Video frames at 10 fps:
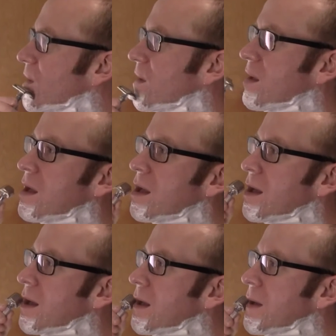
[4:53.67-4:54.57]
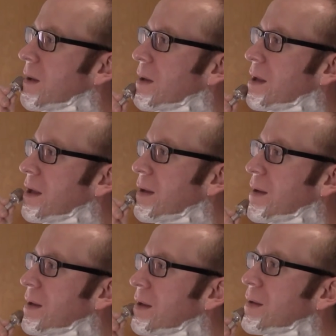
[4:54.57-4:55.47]

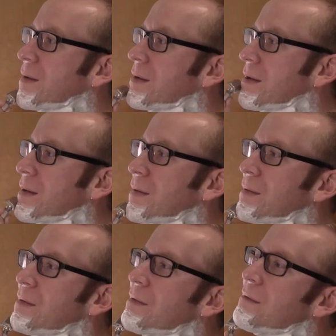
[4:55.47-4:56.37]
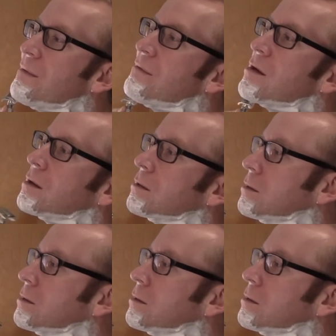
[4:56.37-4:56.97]
No one is speaking in this clip.